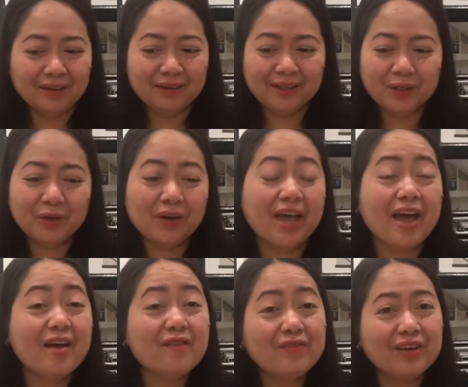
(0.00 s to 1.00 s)
you know,
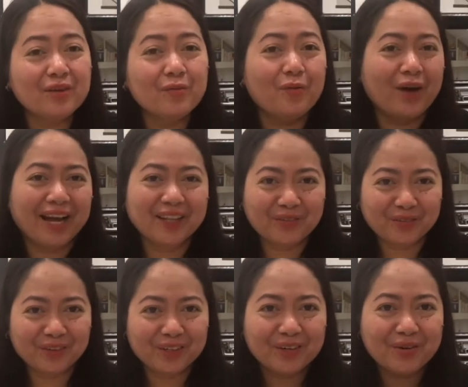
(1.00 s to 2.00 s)
having one
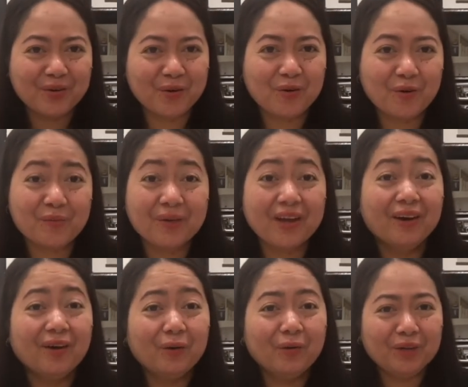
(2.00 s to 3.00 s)
for home,
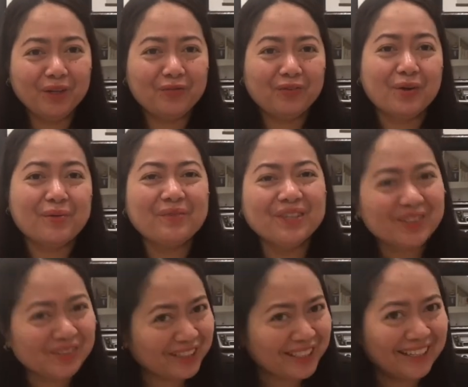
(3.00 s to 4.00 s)
only for me to
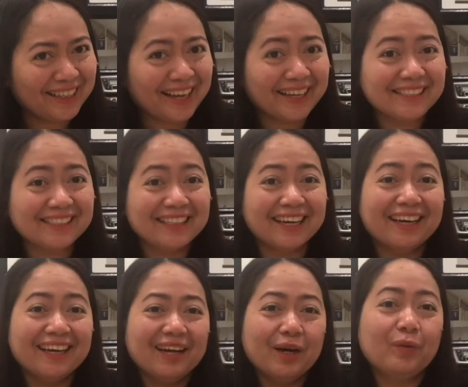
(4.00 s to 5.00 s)
realize na
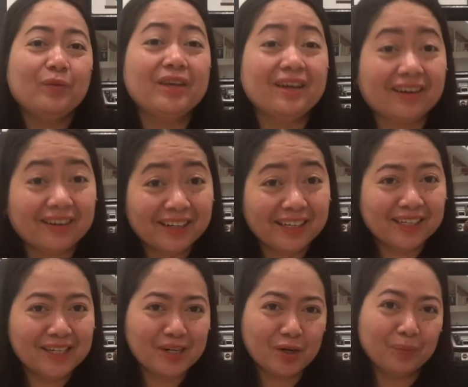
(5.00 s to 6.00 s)
we are in a
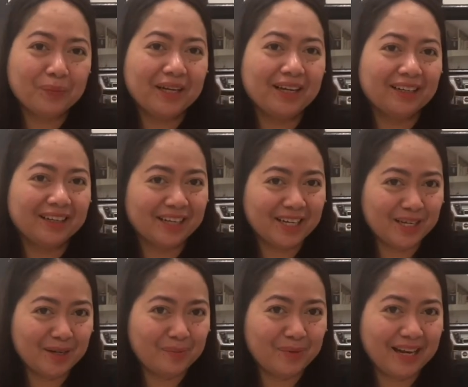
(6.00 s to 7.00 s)
tropical
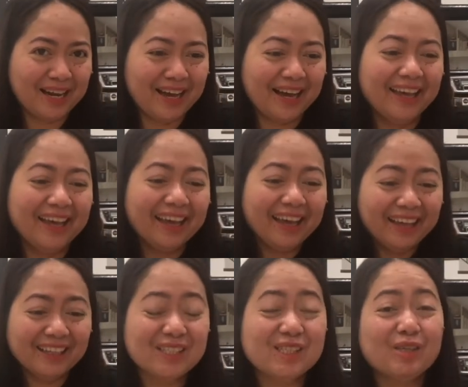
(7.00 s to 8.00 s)
country pala.
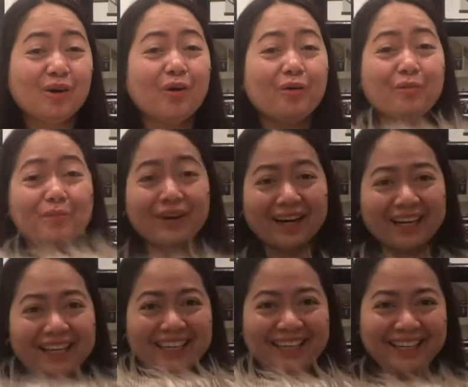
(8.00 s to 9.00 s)
And
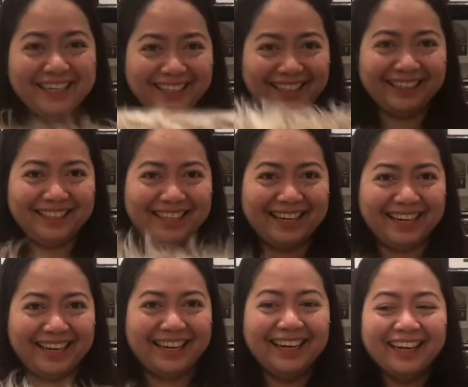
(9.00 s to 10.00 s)
sobrang init
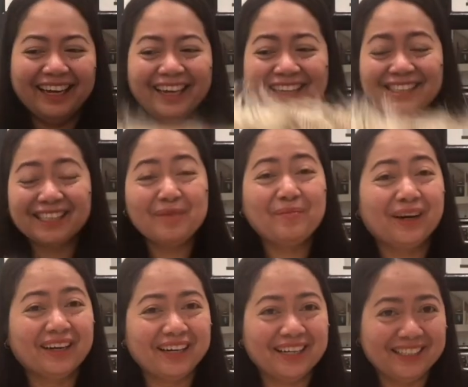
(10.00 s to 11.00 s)
niya. And sa
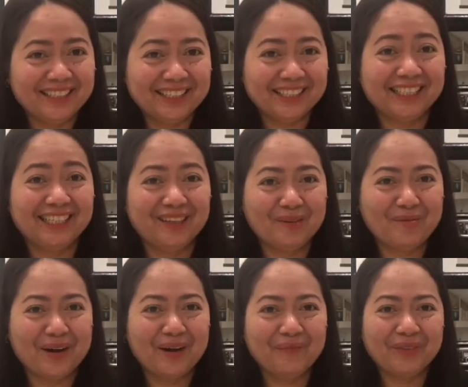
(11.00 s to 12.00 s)
ibang country kasi, di
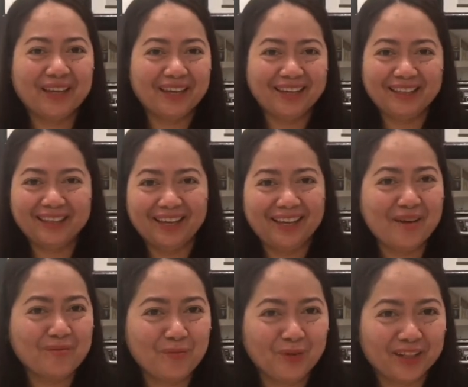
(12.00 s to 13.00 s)
ba, they
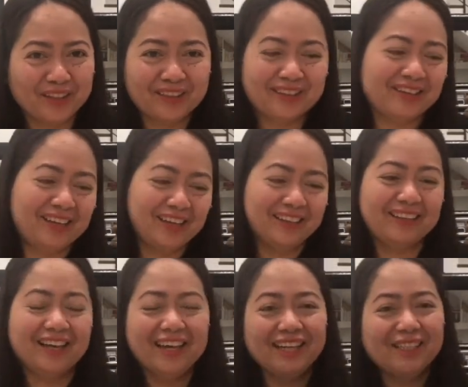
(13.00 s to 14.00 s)
have winter and
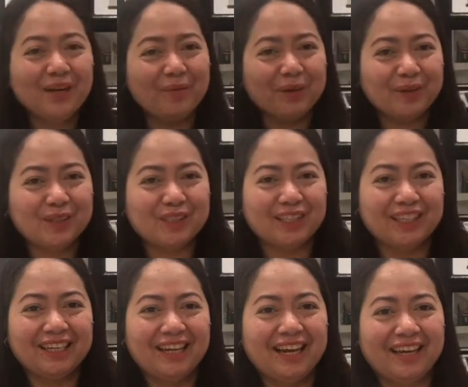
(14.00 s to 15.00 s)
syempre gusto
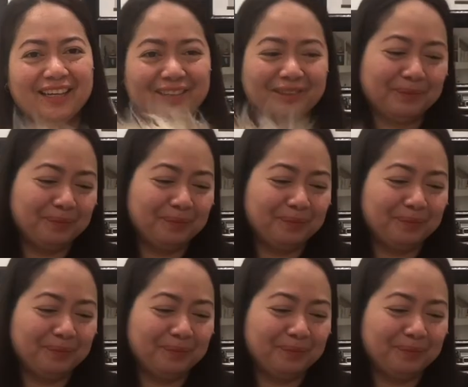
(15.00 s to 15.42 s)
nila yung